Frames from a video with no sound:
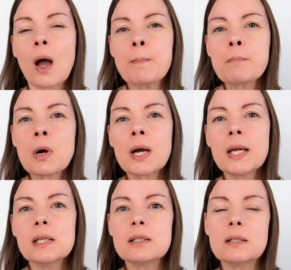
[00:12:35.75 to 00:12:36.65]
I
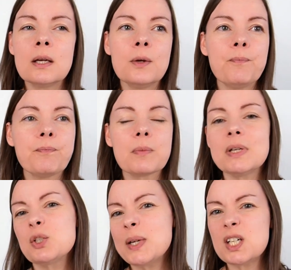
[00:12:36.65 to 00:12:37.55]
might
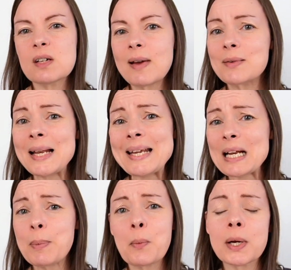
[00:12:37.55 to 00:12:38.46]
be switching around a
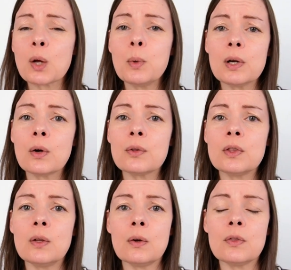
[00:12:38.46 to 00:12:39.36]
little bit when I work
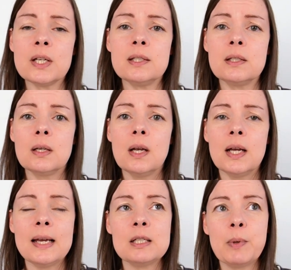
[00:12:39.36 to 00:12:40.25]
on this.
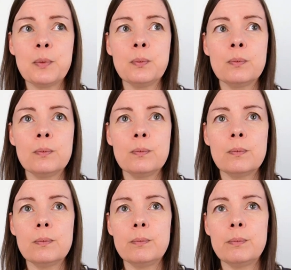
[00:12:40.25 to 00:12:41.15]
It's been
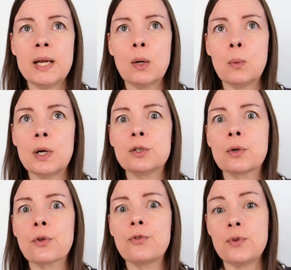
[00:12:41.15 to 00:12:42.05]
being worked
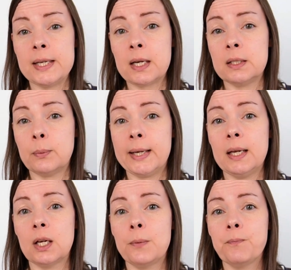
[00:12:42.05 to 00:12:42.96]
on 3 days a
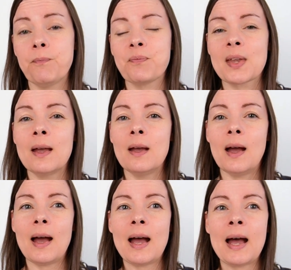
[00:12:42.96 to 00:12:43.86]
week,
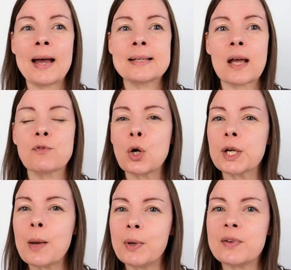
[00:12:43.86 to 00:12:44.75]
and I've got a
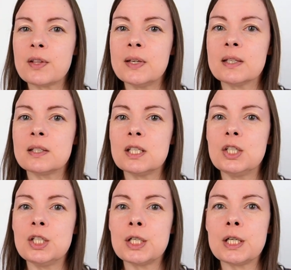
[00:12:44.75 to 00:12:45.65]
couple of other things
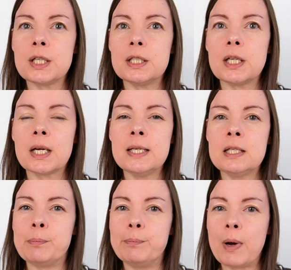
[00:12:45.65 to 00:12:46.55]
that I need
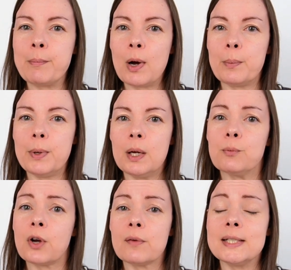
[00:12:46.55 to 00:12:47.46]
to bump up in
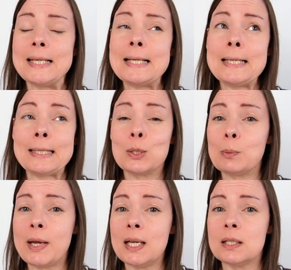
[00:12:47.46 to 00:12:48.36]
priority a little
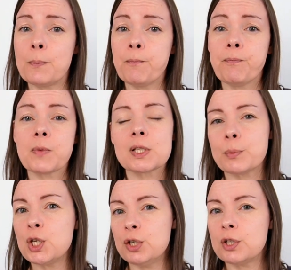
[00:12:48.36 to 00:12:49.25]
bit. Some
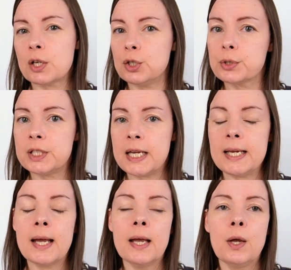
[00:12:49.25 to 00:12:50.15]
of the new starts you'll see.